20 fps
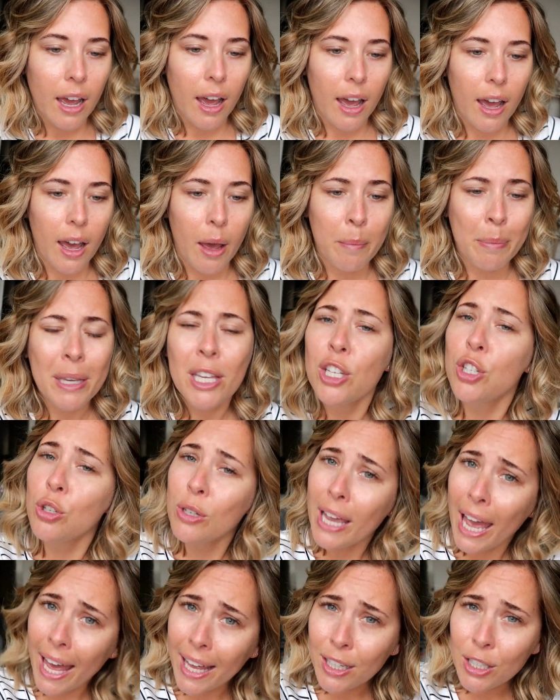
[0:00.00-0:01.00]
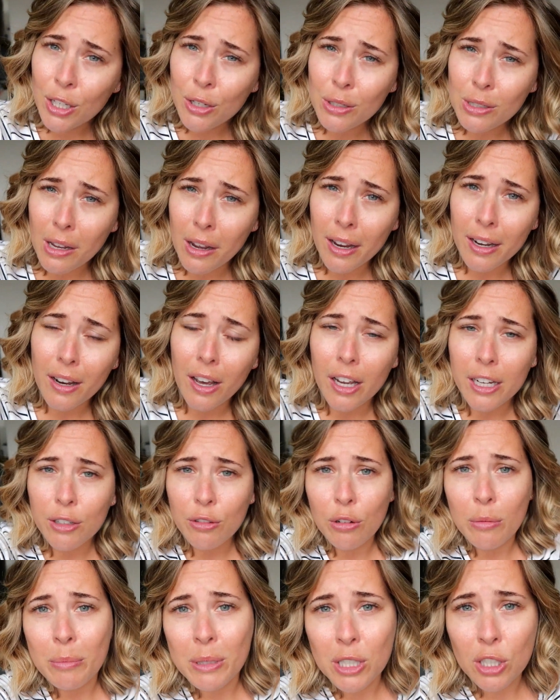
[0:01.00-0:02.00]
Uh, because you can use
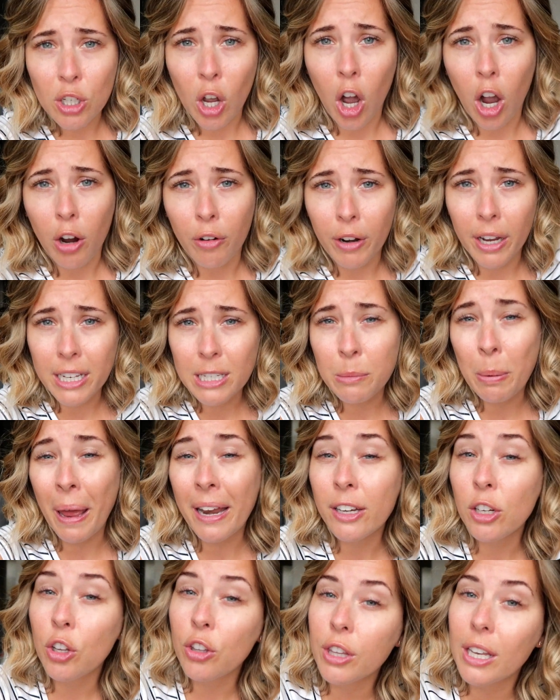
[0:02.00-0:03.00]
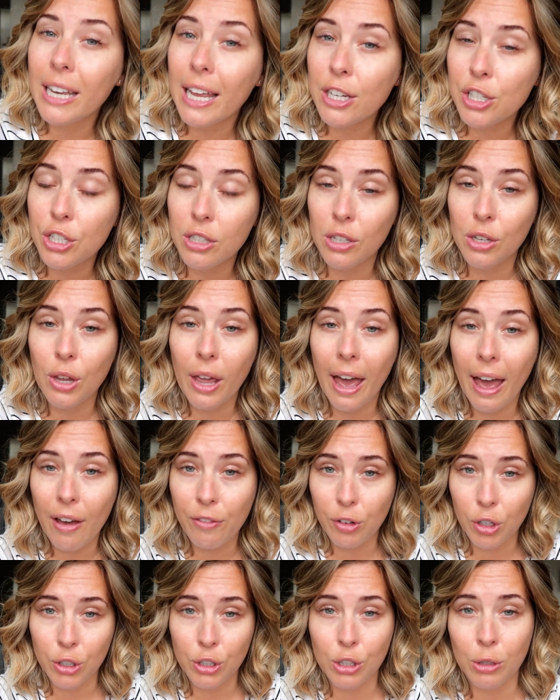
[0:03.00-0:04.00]
eyeliner and mascara, depending on the lashes that you
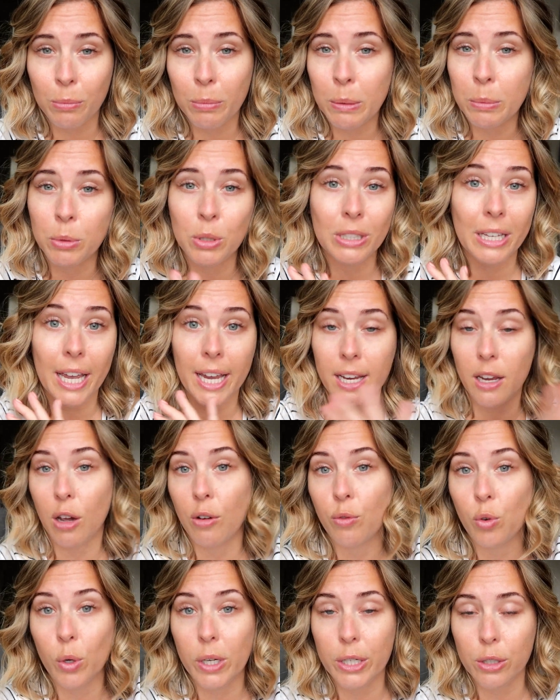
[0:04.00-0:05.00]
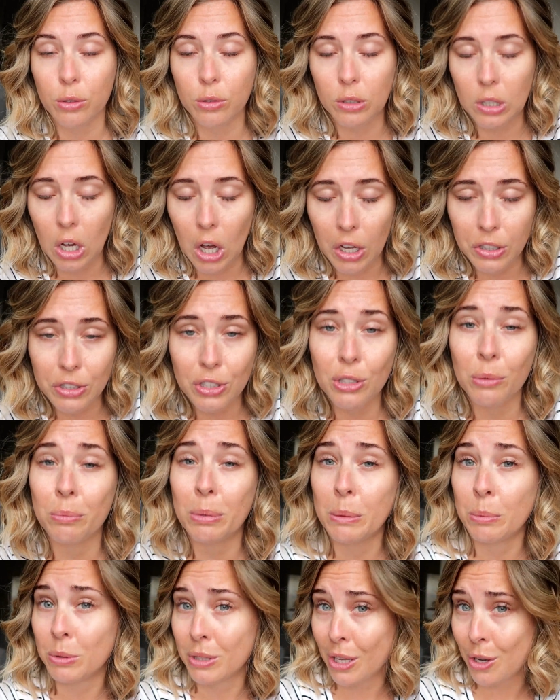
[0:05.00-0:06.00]
have on. Some people say avoid at all costs,
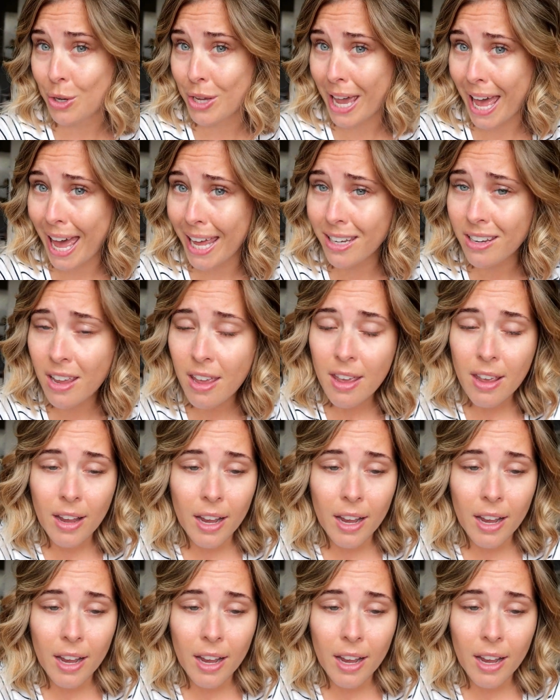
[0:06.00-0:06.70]
some people say you can.